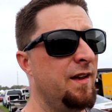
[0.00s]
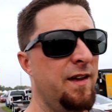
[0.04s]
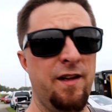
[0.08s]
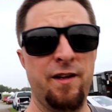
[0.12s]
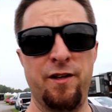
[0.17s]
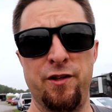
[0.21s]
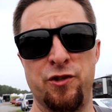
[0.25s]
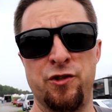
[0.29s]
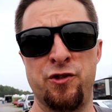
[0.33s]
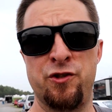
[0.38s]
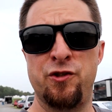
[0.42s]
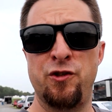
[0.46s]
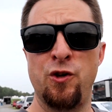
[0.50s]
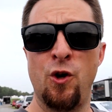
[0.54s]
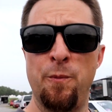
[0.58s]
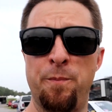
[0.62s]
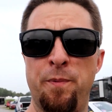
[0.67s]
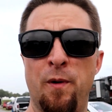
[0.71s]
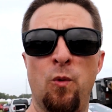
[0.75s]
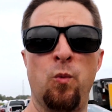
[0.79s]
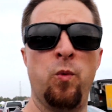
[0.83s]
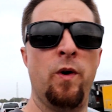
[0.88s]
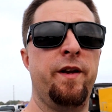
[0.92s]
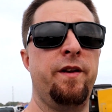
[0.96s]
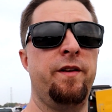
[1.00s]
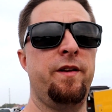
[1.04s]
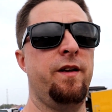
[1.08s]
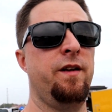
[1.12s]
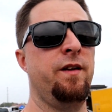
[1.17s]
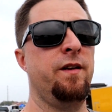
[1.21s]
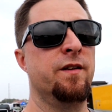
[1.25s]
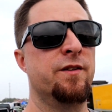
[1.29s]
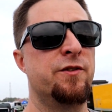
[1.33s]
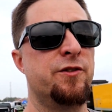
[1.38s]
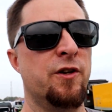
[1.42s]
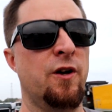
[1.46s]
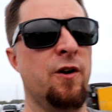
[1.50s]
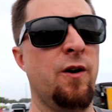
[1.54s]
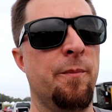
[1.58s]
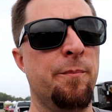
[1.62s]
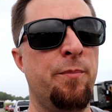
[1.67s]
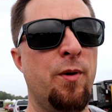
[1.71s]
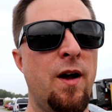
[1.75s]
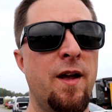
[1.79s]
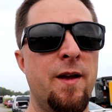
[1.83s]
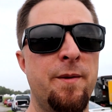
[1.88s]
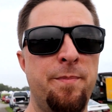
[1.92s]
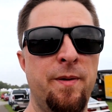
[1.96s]
It is super windy, so I'm
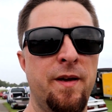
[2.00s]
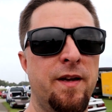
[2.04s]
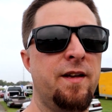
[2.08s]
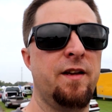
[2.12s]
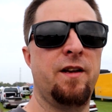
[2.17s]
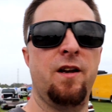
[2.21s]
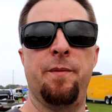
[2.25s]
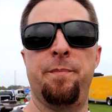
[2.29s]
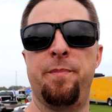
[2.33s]
probably picking